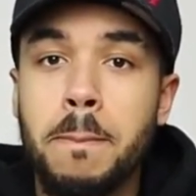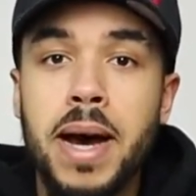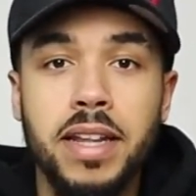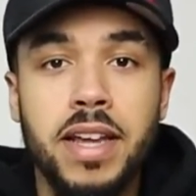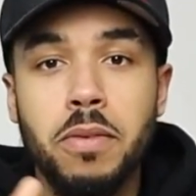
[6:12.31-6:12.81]

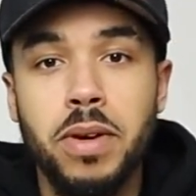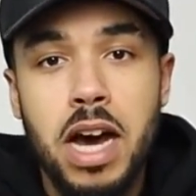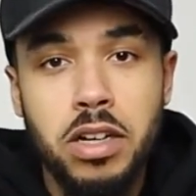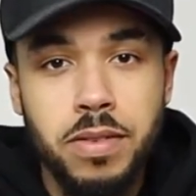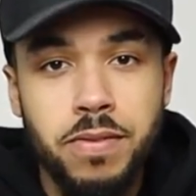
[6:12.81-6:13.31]
Back then when
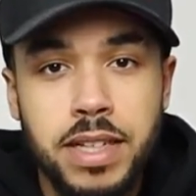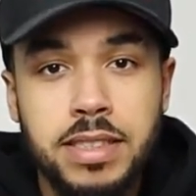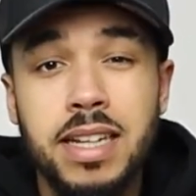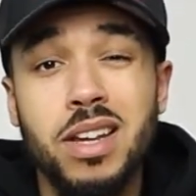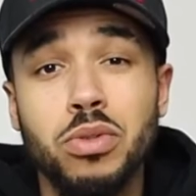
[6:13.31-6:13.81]
I was
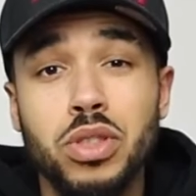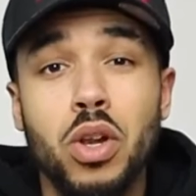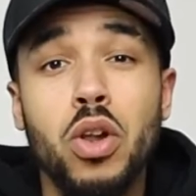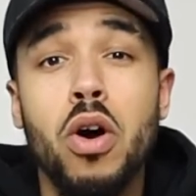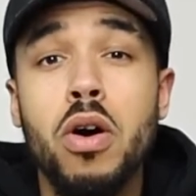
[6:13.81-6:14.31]
investing, it was a
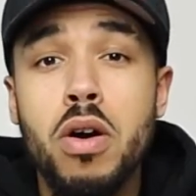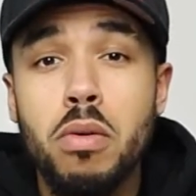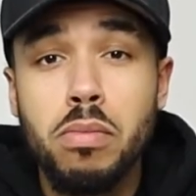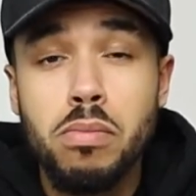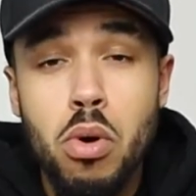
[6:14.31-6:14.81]
lot
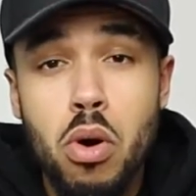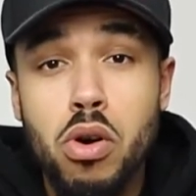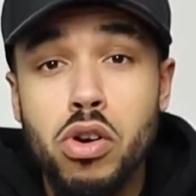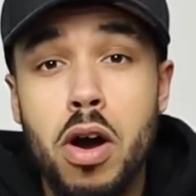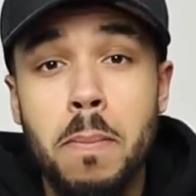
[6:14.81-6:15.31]

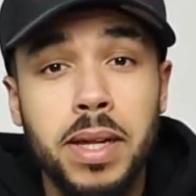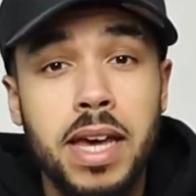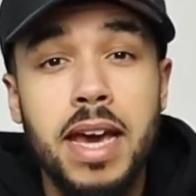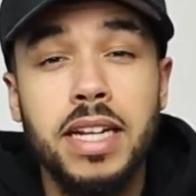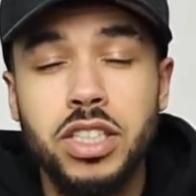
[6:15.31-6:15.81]
more
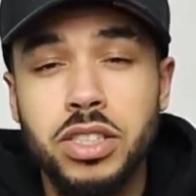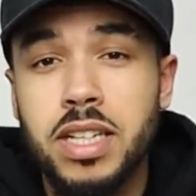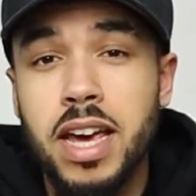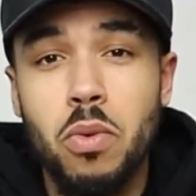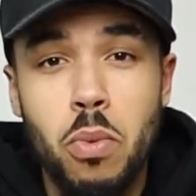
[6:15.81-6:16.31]
complicated. It used
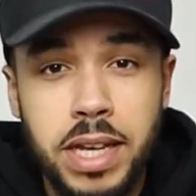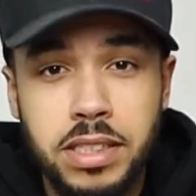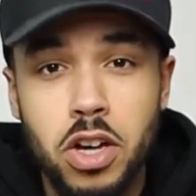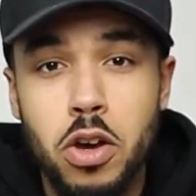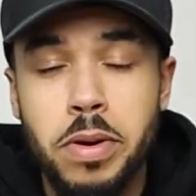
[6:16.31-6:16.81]
to take
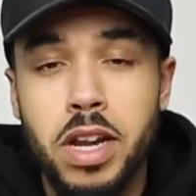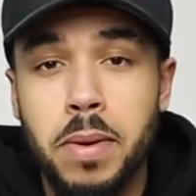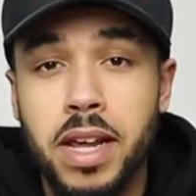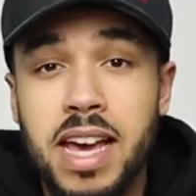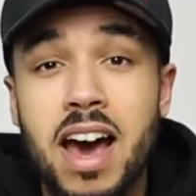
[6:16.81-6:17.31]
weeks to open
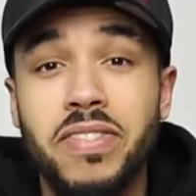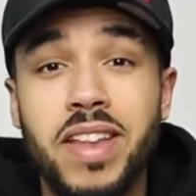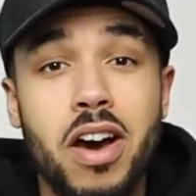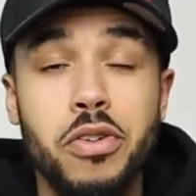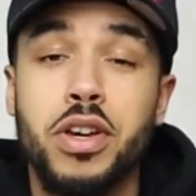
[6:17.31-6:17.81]
up an account.
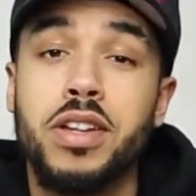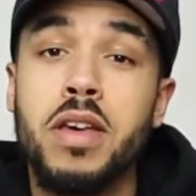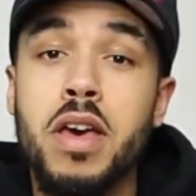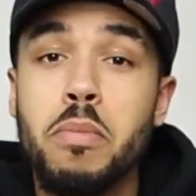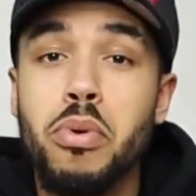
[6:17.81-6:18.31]
Now you can
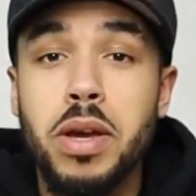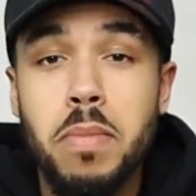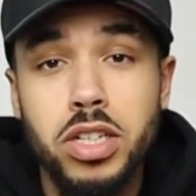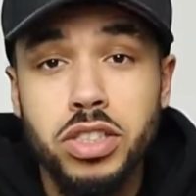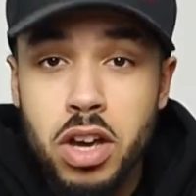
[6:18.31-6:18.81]
pretty
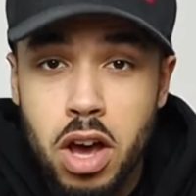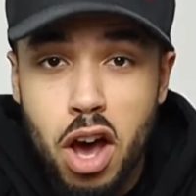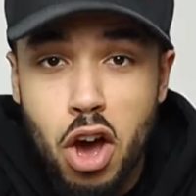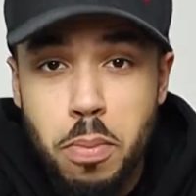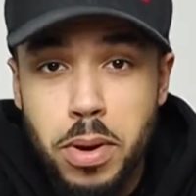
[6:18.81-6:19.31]
much
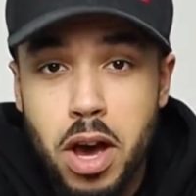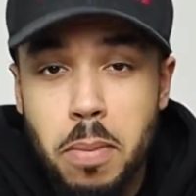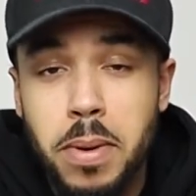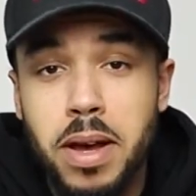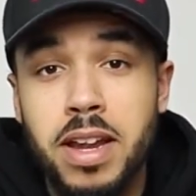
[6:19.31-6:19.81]
open
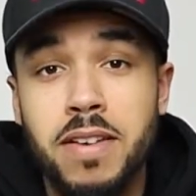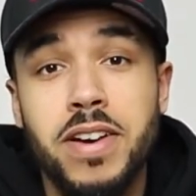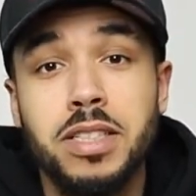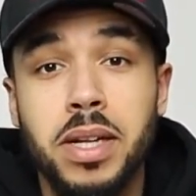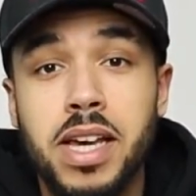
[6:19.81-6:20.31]
up an
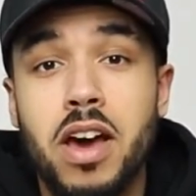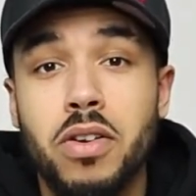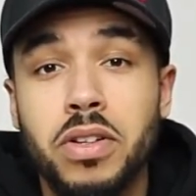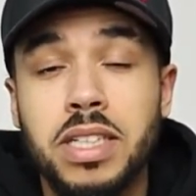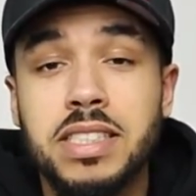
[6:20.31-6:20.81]
investment account
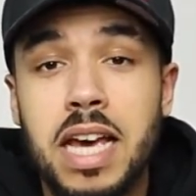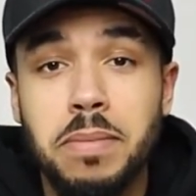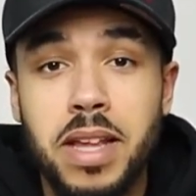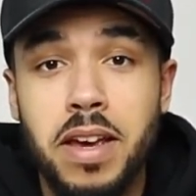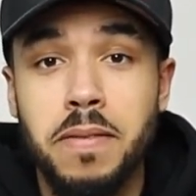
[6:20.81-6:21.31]
on the
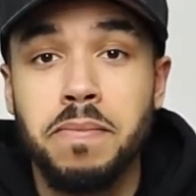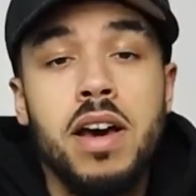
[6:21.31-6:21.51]
same day.